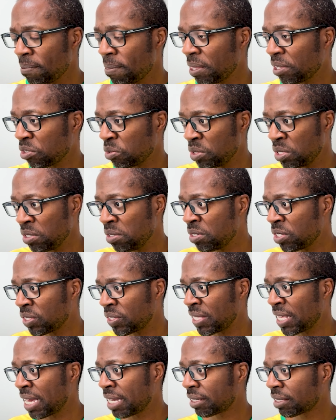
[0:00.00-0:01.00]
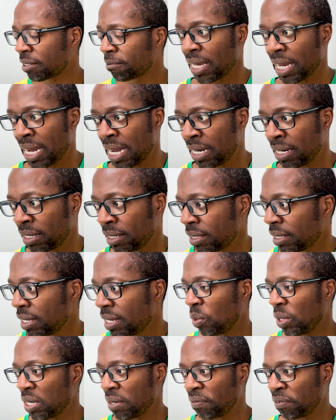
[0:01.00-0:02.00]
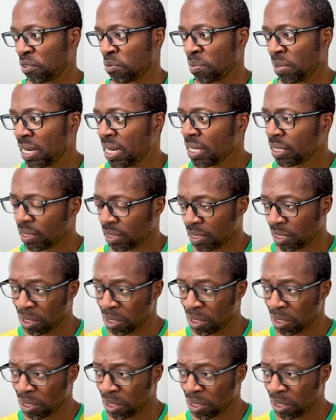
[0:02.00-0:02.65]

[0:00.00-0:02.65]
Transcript: So we do just that and wait a few minutes.